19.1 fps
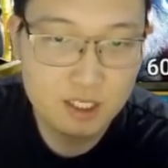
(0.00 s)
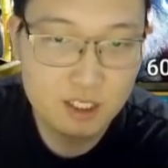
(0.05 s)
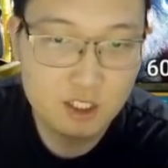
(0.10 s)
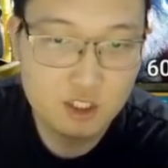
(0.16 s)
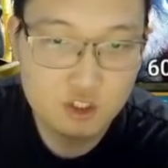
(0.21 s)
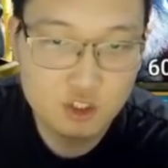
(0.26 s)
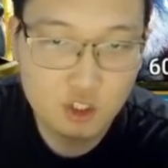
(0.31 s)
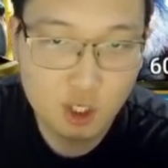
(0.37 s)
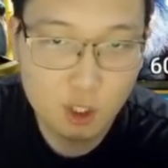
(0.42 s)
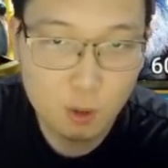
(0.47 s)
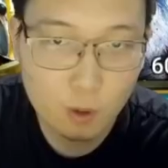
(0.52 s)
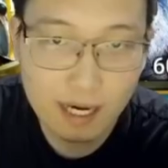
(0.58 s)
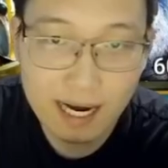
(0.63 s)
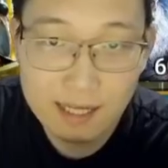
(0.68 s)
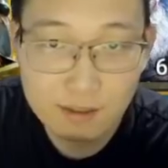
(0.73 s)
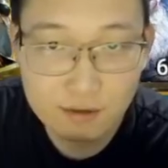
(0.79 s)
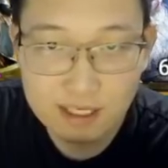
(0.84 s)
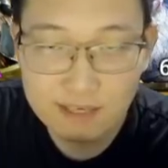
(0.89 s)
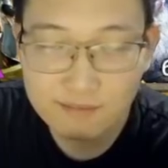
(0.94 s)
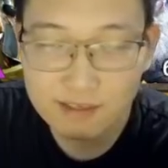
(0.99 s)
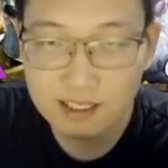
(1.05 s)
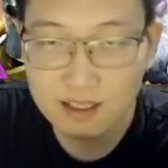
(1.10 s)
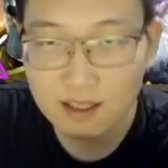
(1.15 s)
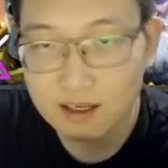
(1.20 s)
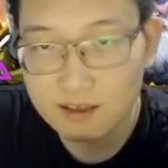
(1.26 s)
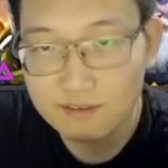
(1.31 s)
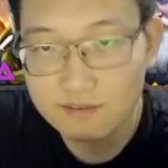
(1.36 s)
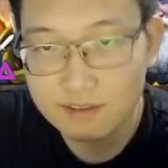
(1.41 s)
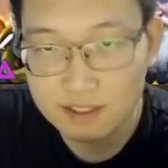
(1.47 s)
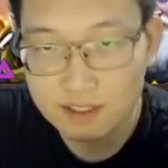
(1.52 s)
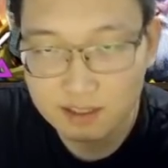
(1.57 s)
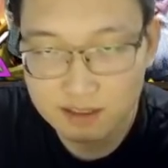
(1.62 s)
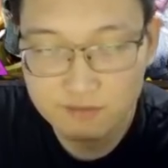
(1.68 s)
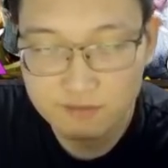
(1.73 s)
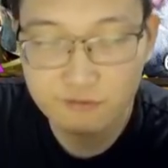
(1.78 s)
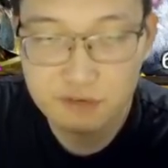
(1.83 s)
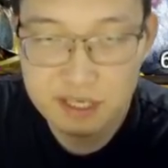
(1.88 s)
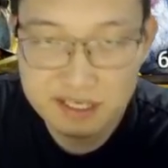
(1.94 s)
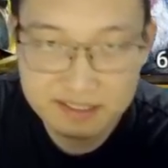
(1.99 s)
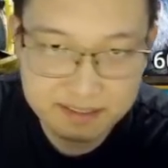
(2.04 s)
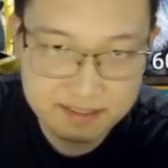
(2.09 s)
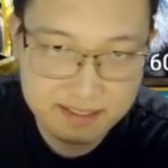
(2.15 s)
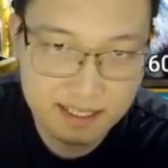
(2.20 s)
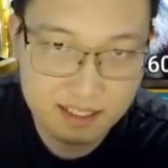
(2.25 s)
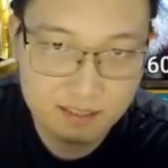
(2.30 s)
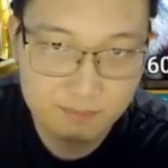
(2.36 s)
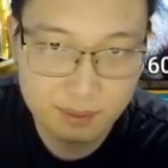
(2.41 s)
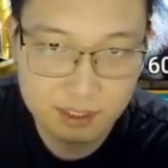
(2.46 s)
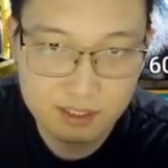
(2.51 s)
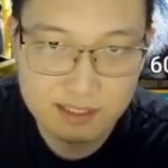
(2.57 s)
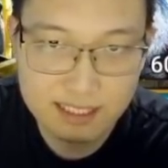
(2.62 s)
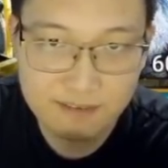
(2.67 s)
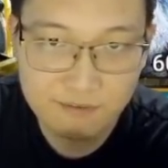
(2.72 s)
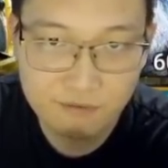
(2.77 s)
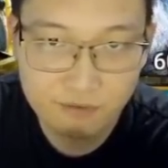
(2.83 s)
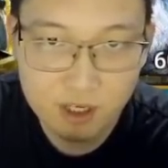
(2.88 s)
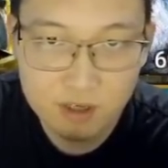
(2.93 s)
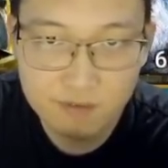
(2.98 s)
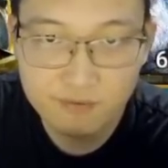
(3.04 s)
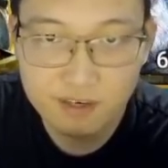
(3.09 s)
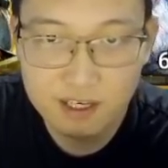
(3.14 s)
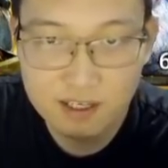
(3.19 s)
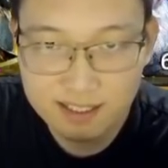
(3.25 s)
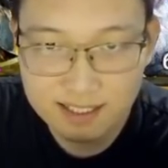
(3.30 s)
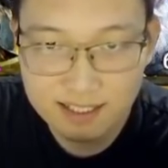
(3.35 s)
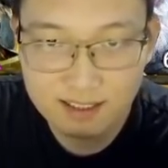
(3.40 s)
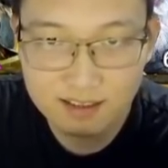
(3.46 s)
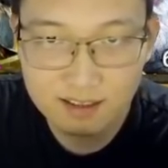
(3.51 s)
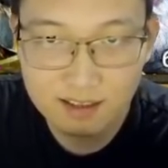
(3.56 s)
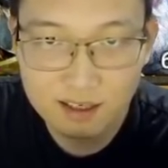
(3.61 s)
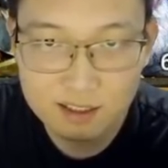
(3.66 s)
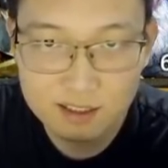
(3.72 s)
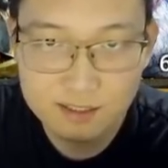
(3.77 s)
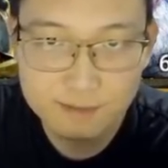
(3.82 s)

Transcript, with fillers: So I do have a lot of good frenzy set because I farm Fire Knight a lot.